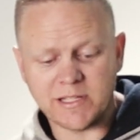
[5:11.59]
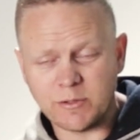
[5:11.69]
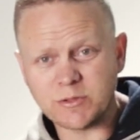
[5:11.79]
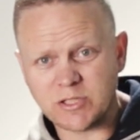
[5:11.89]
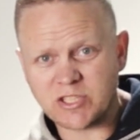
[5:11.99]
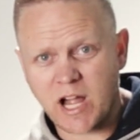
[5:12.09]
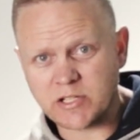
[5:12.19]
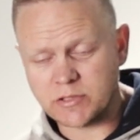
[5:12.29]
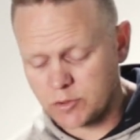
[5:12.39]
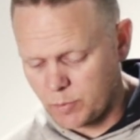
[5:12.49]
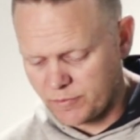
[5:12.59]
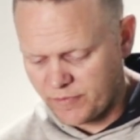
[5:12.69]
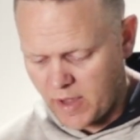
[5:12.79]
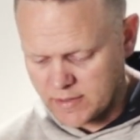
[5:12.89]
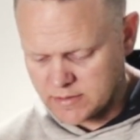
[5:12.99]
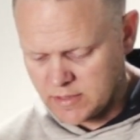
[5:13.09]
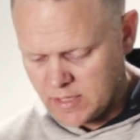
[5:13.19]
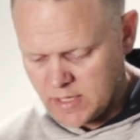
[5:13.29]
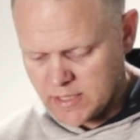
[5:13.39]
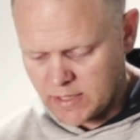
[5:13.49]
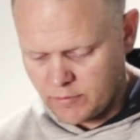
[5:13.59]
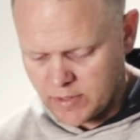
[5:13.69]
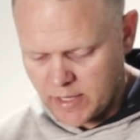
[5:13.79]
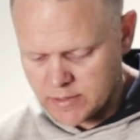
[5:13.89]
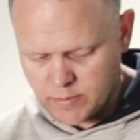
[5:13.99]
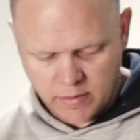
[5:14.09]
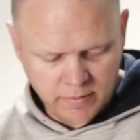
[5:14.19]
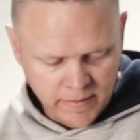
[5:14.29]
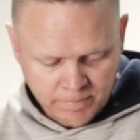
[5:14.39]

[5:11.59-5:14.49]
It also charges super fast in that regard as well.